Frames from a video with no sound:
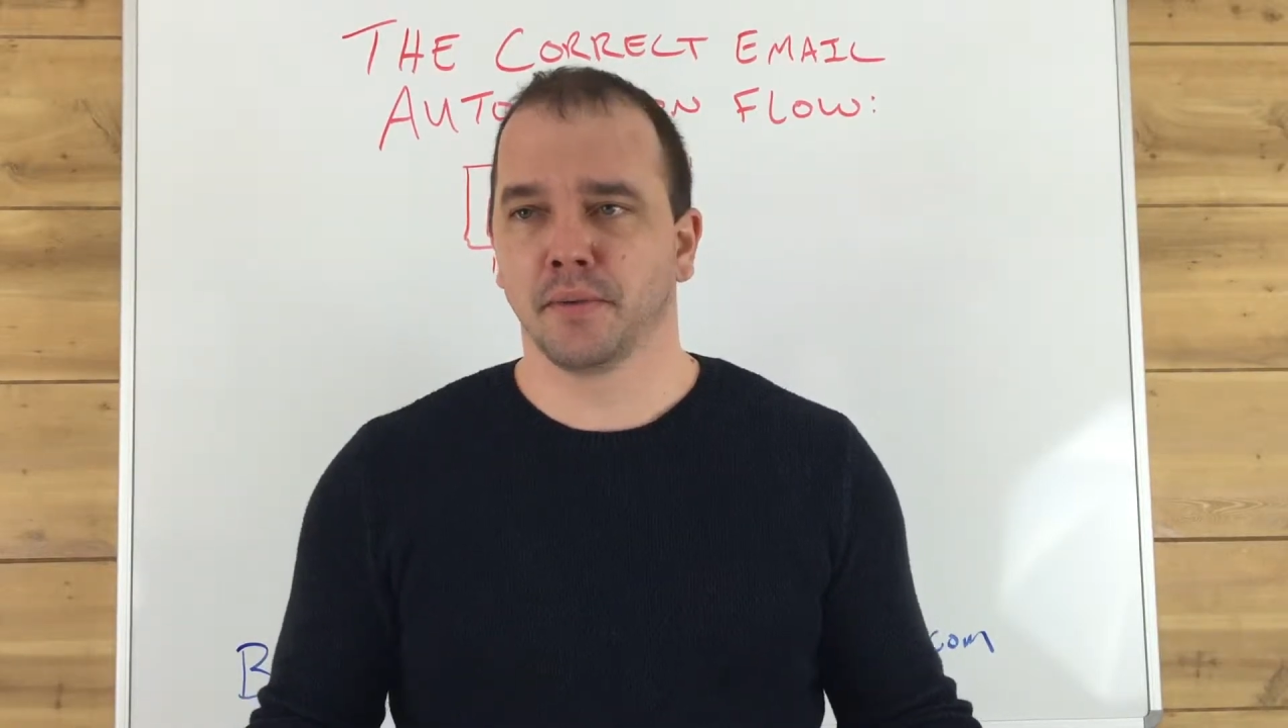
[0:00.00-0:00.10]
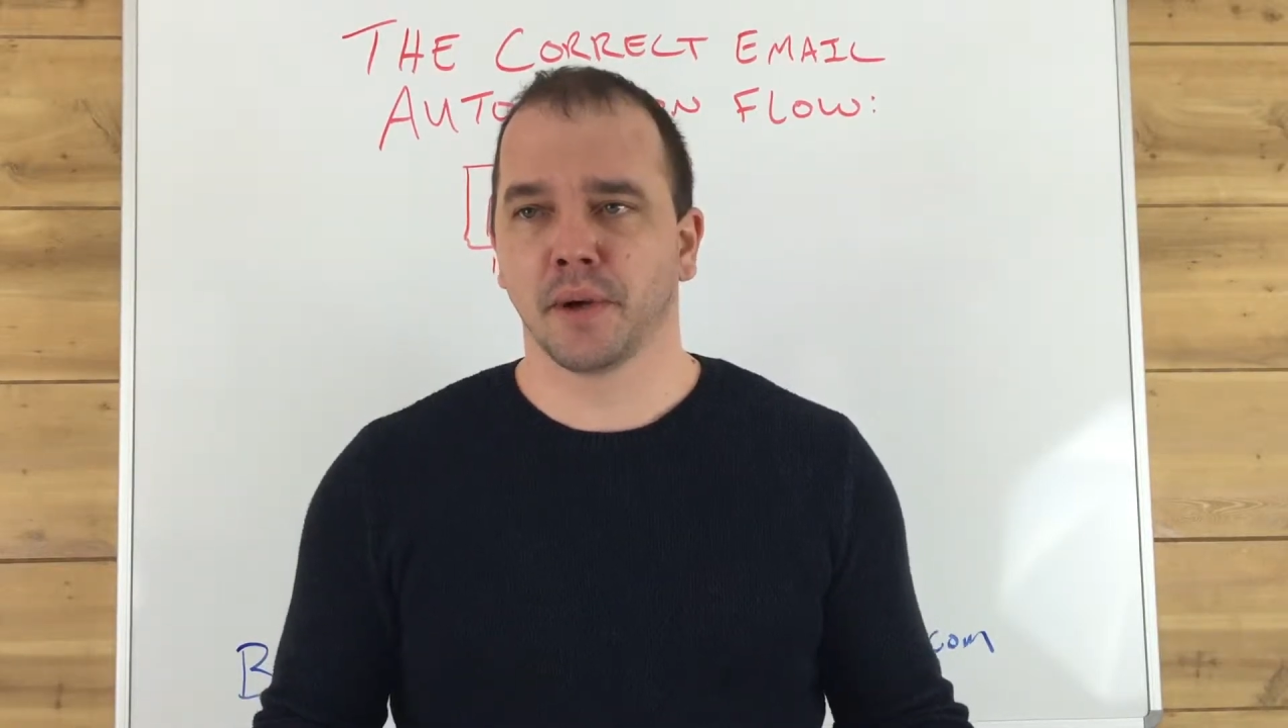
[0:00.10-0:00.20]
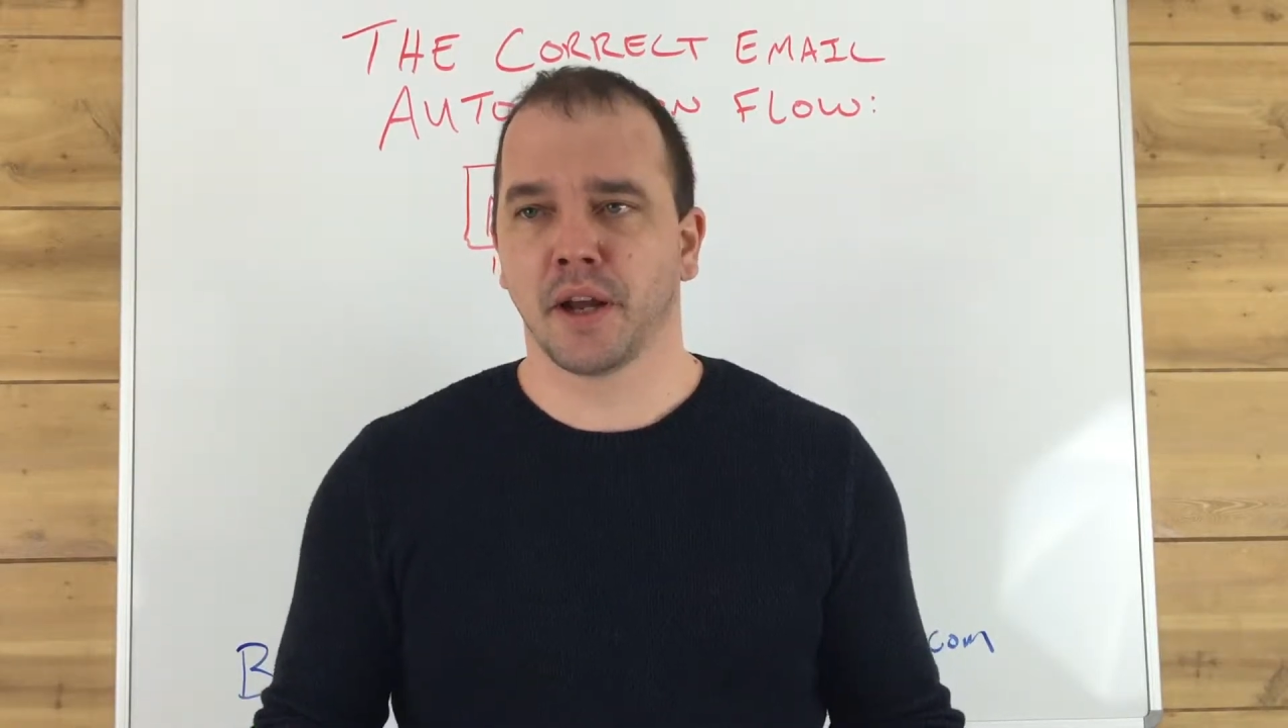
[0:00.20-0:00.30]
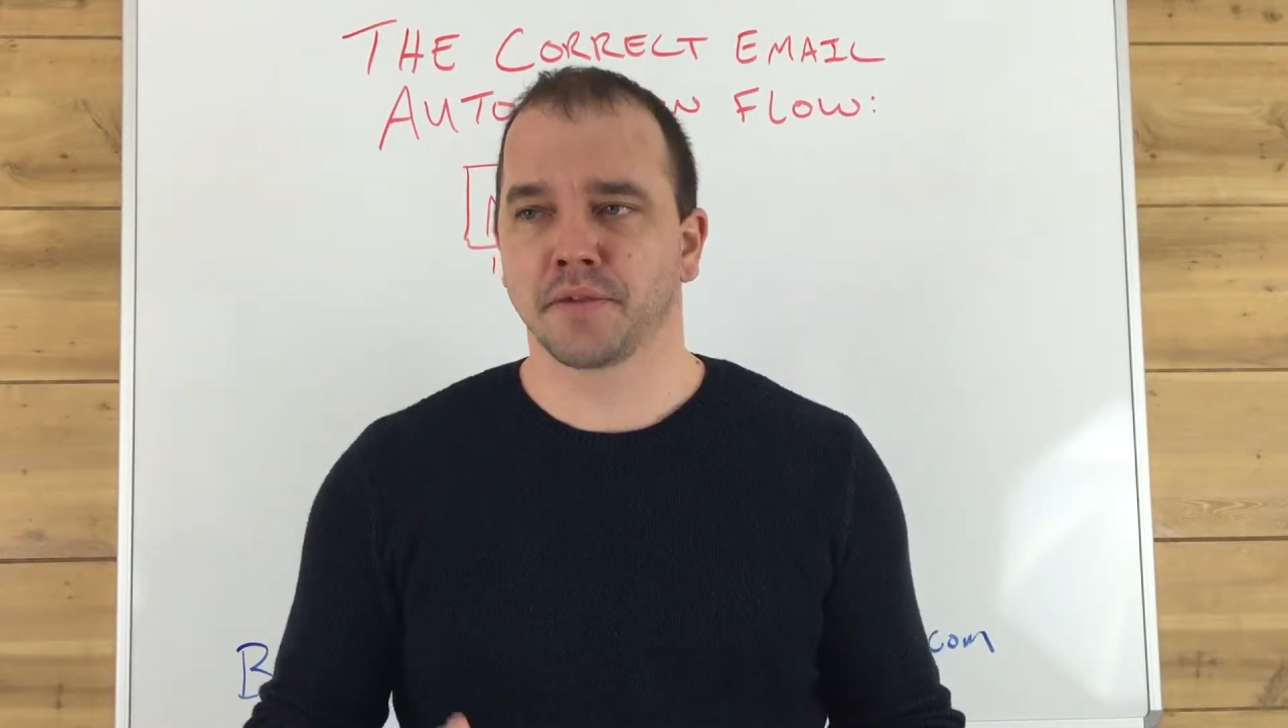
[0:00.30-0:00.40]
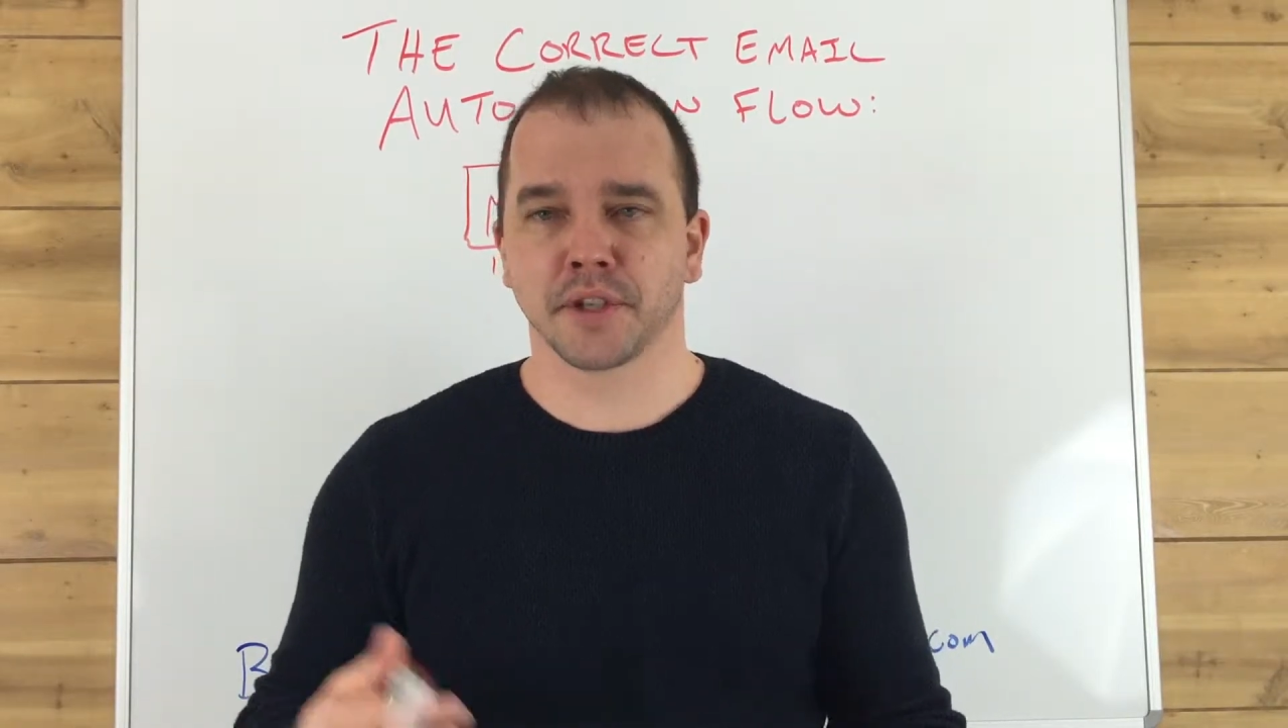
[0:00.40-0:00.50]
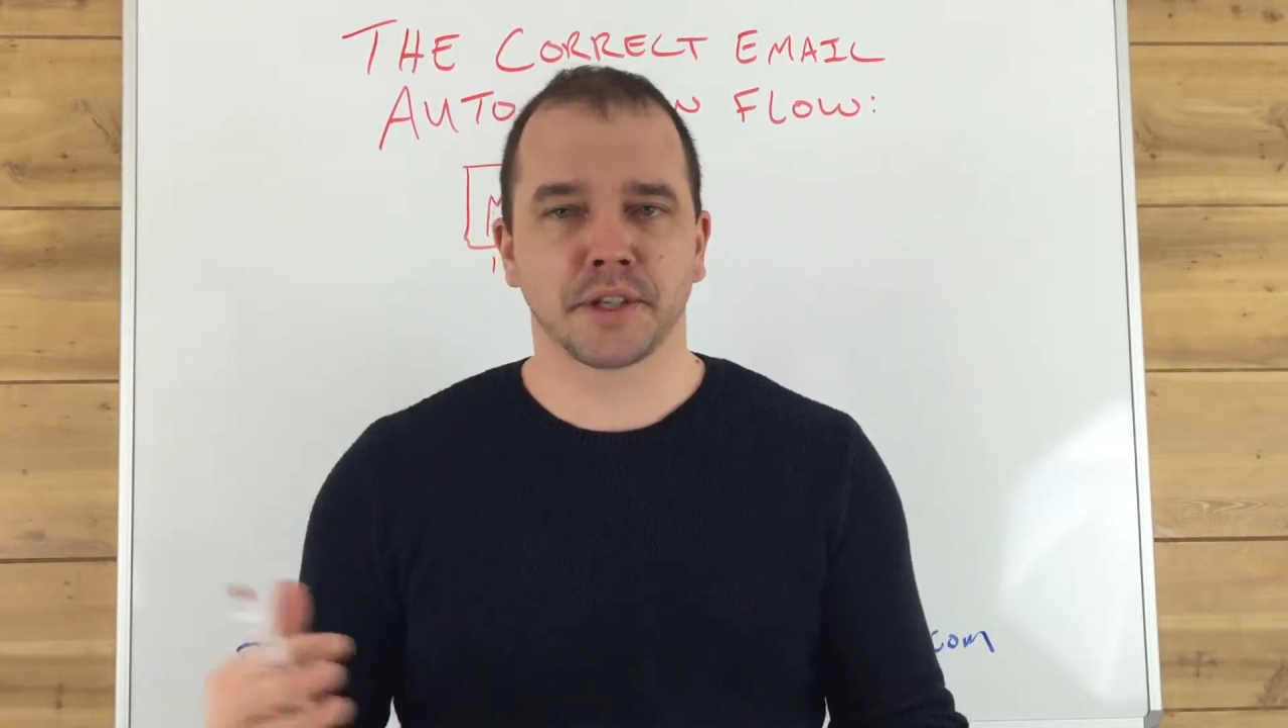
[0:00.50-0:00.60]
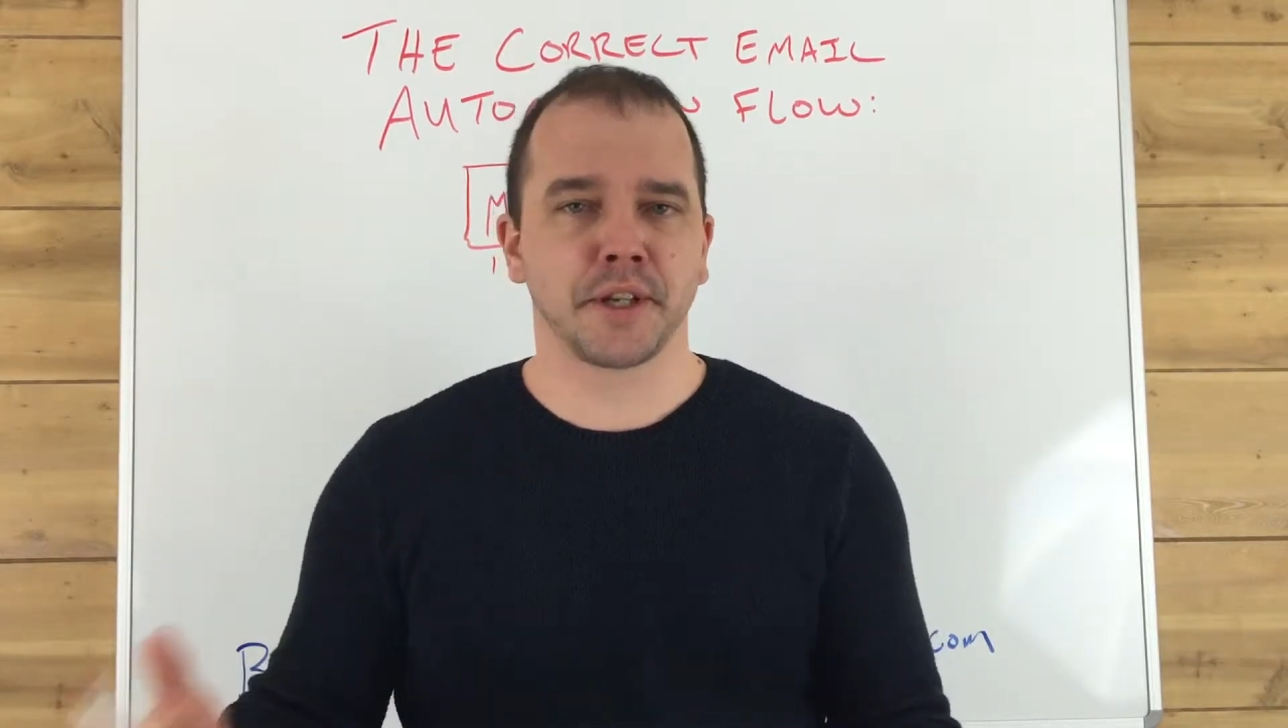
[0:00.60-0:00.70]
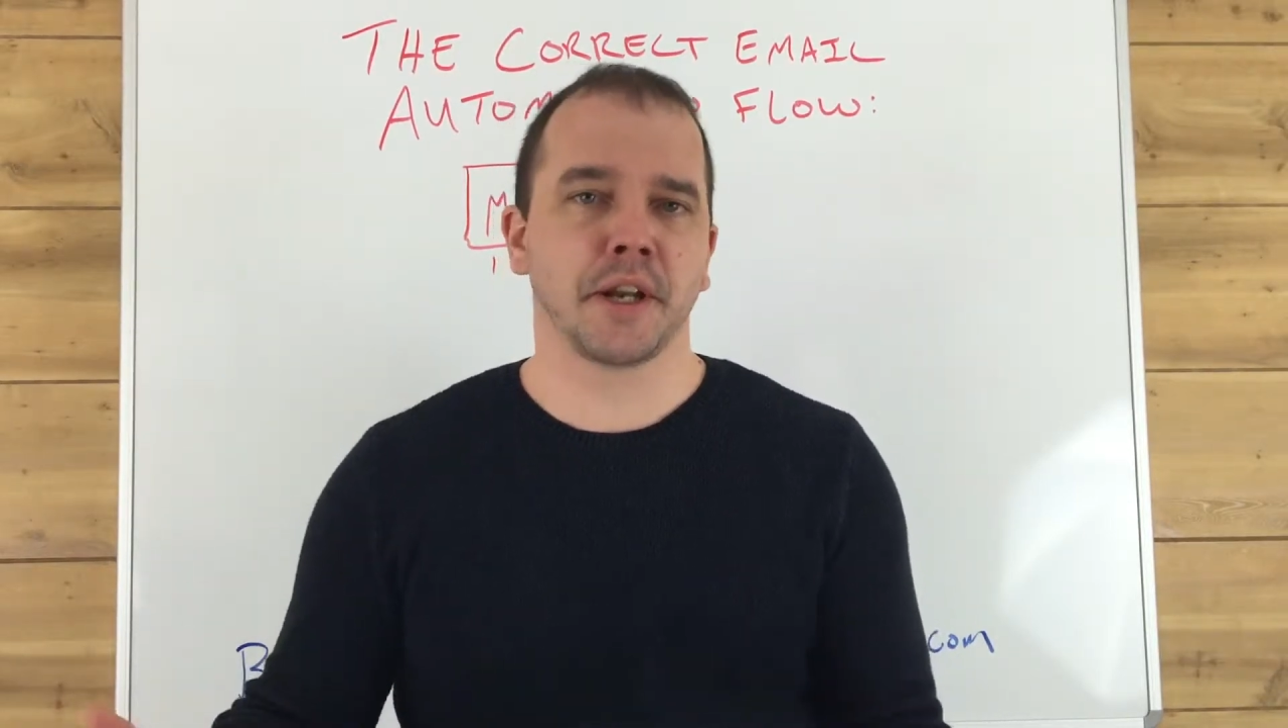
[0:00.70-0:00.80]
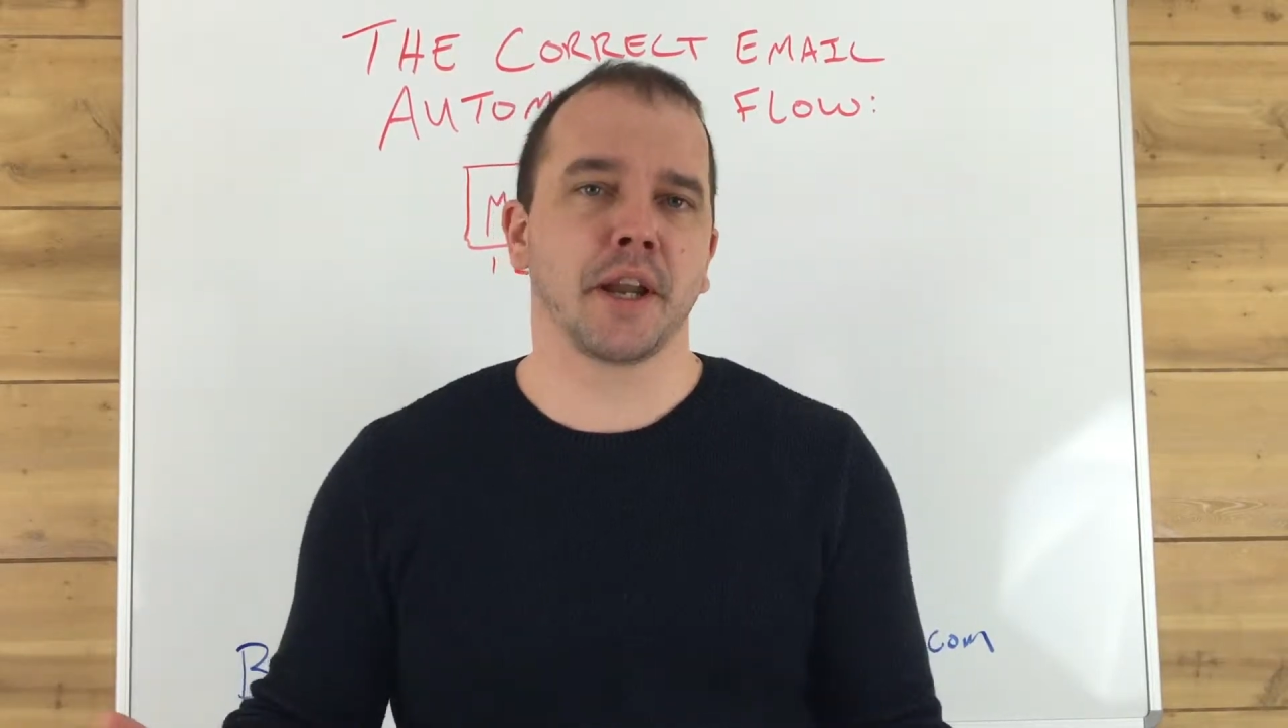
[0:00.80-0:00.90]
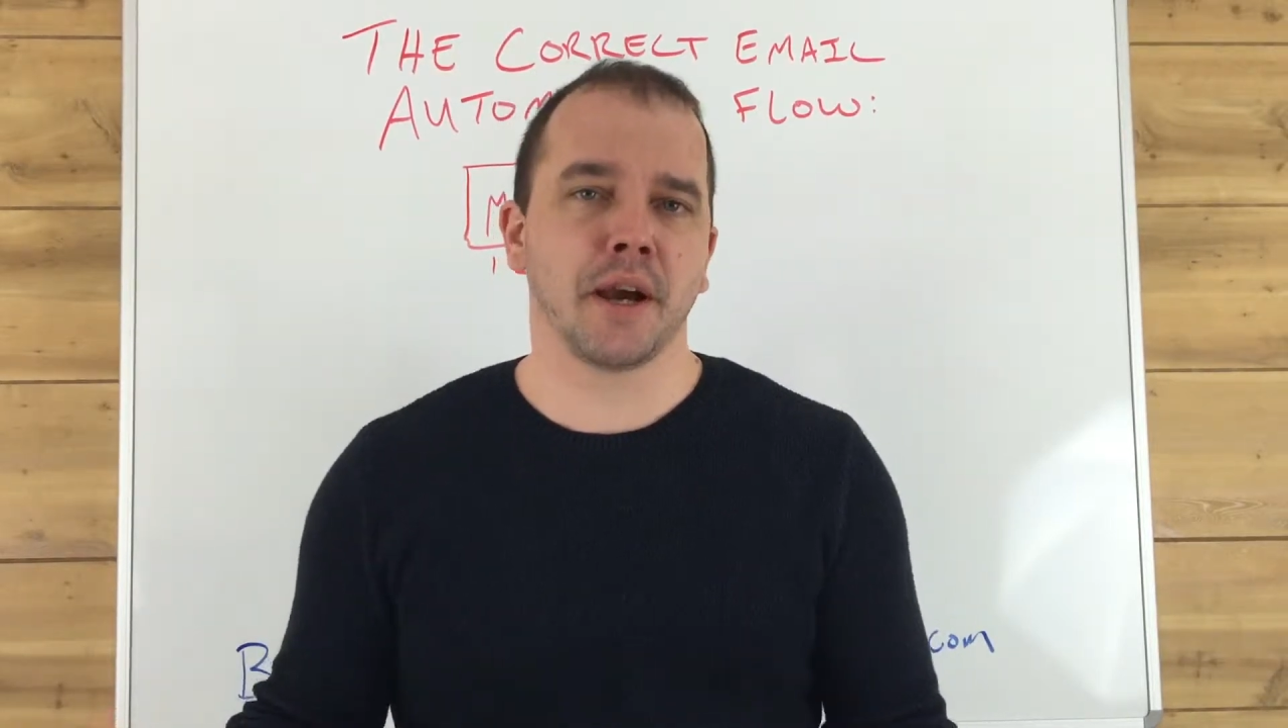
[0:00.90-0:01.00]
what I've
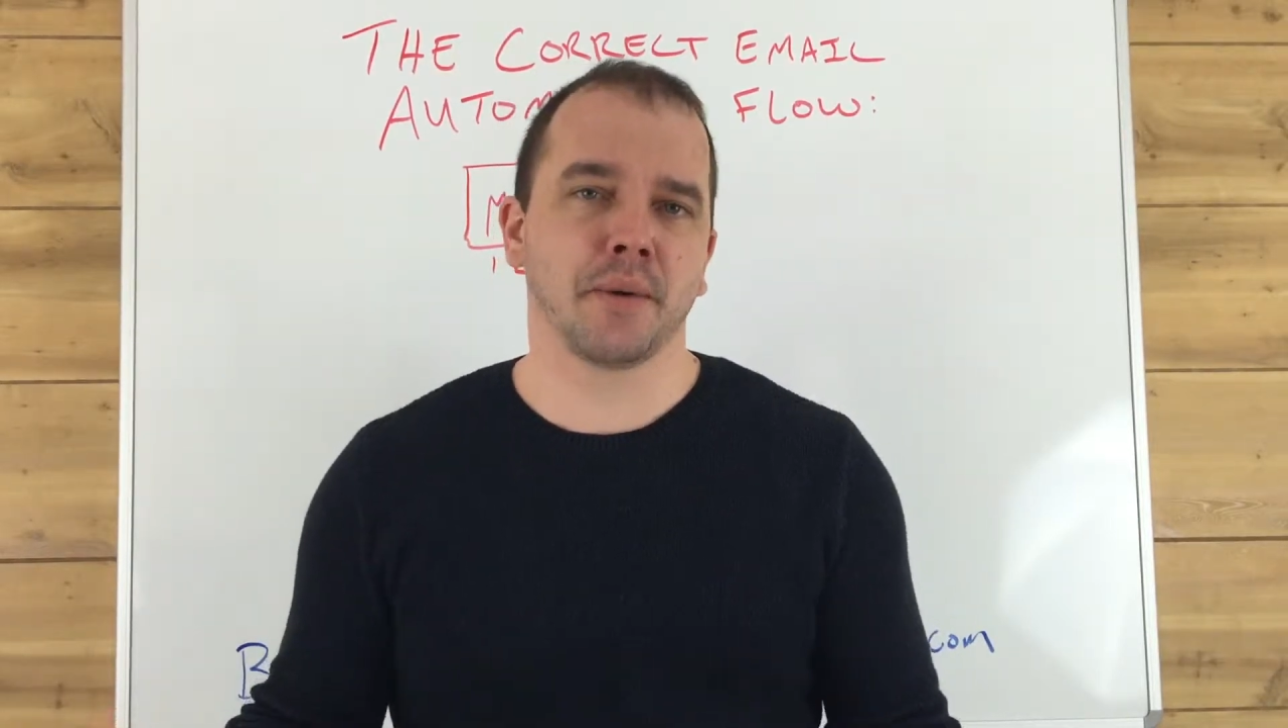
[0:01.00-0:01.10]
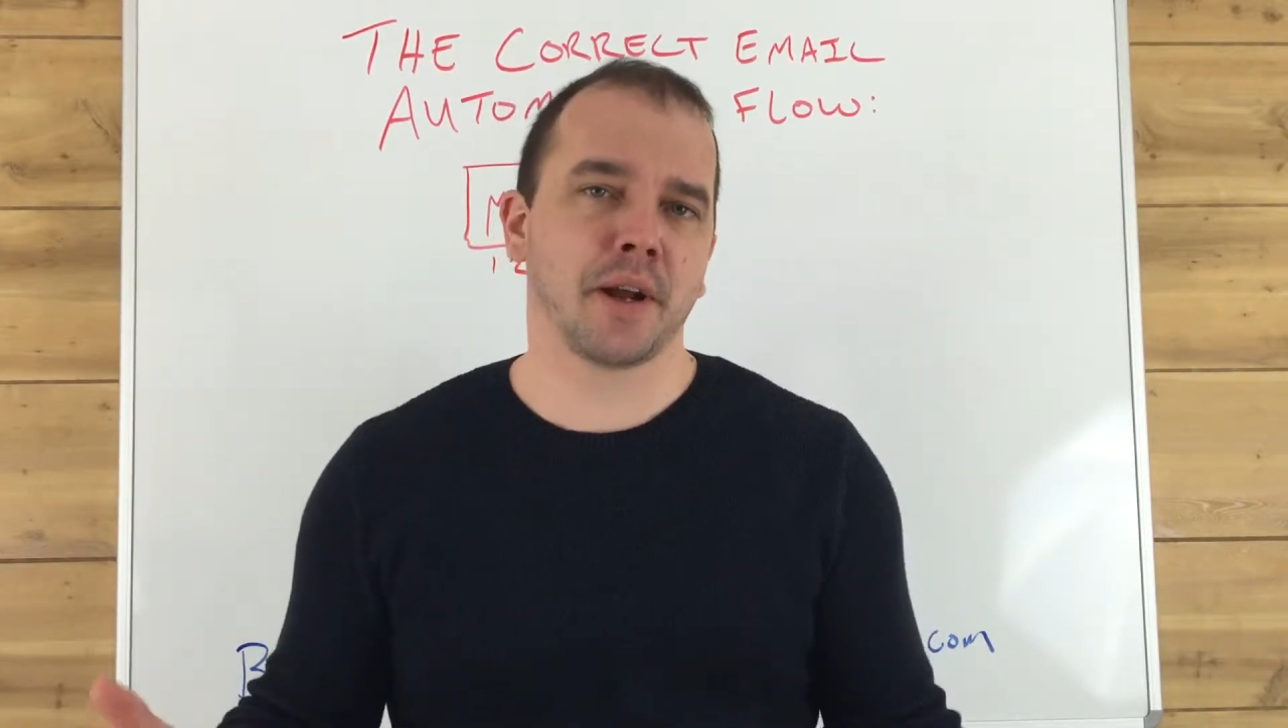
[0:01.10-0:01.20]
succeeded at,